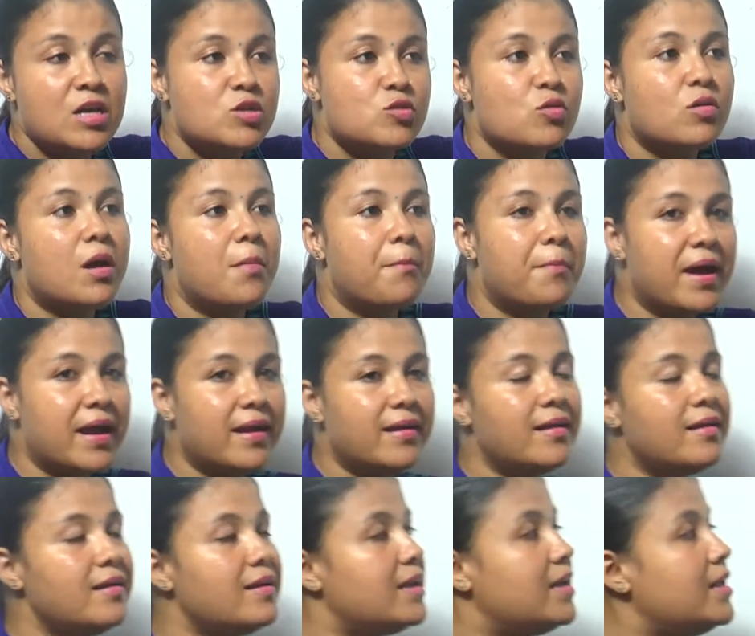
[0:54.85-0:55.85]
So
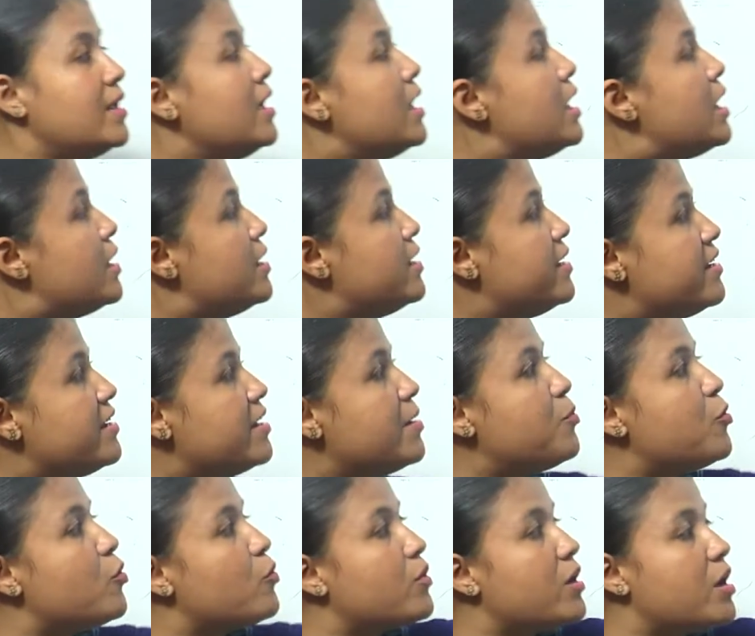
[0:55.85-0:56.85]
combiningly, linear
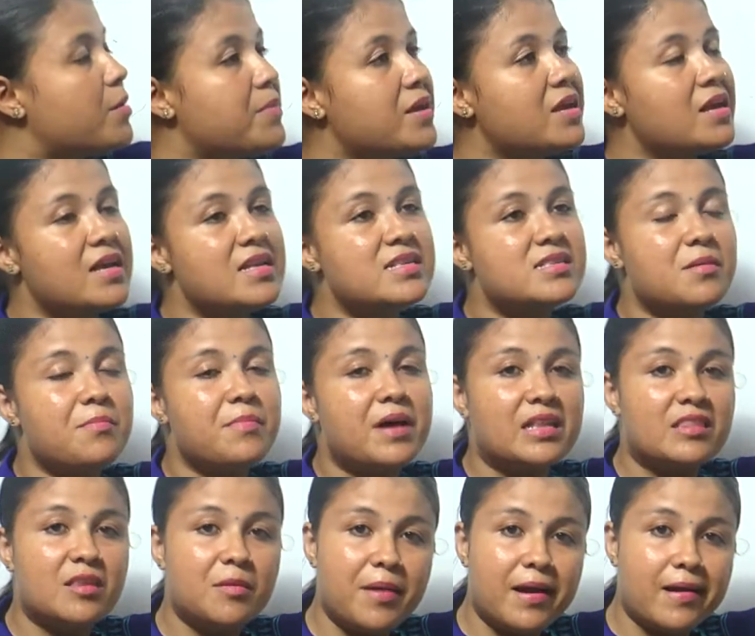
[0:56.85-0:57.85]
programming is a
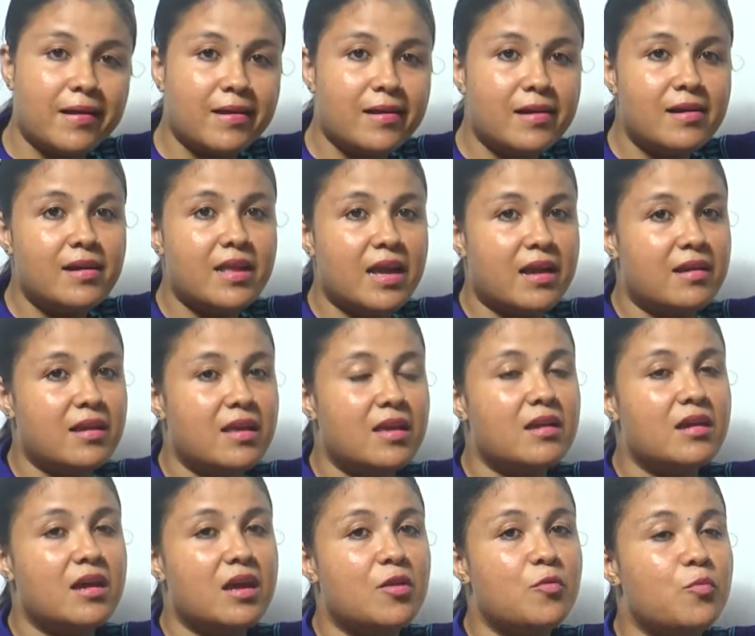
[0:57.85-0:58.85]
mathematical
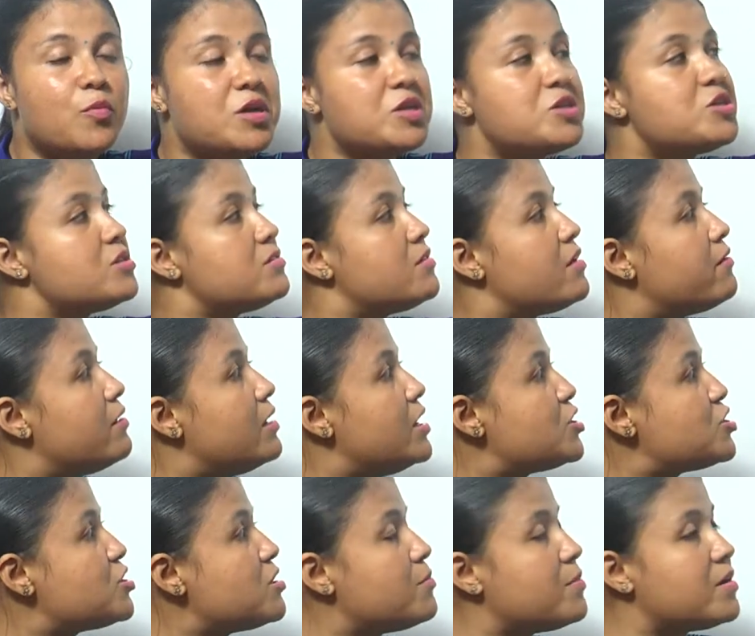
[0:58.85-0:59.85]
technique in which the
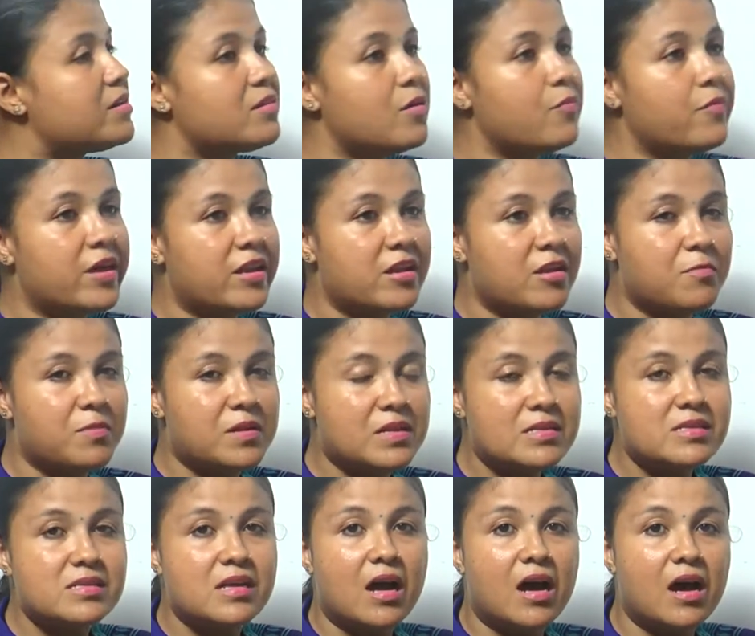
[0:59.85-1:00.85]
relation among the
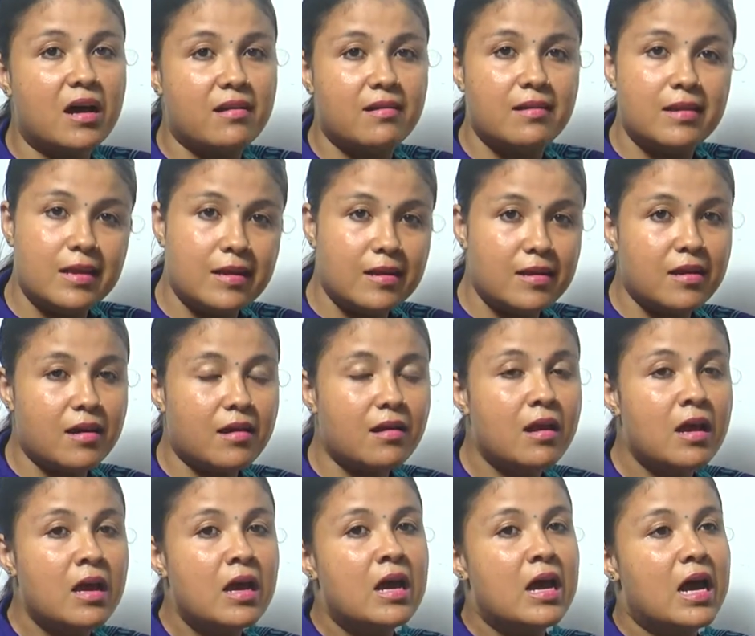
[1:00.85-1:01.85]
variables are linear,
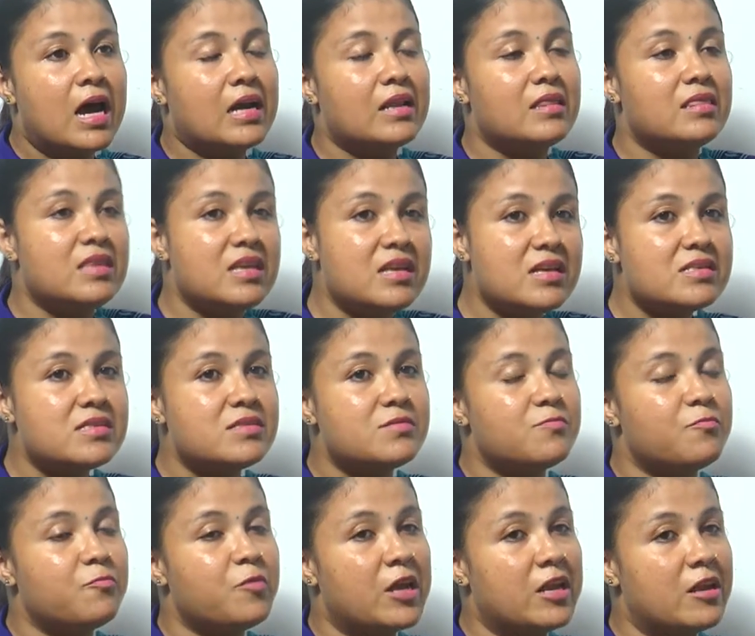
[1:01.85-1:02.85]
and these
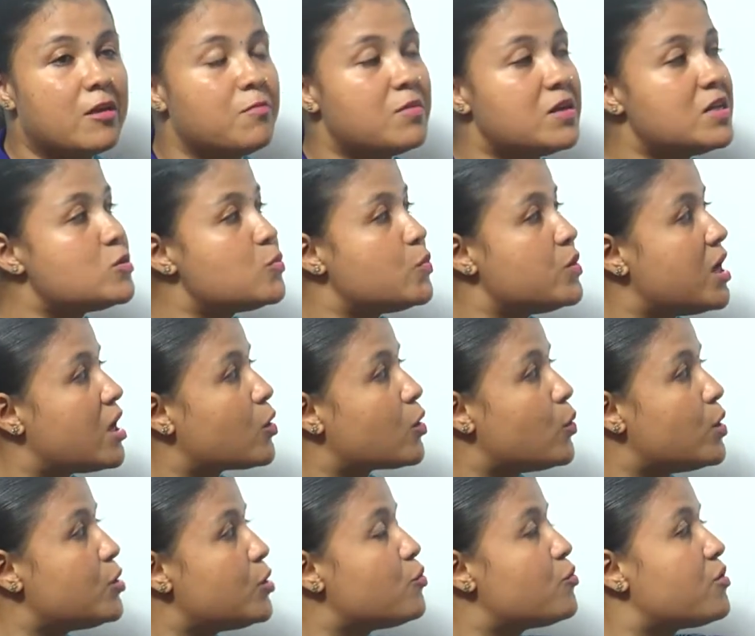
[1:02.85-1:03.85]
variables we are
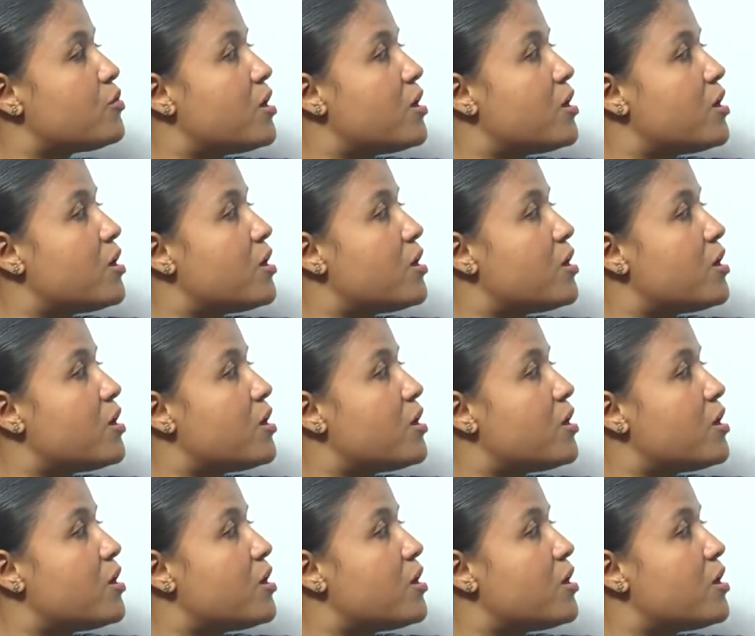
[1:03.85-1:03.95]
going to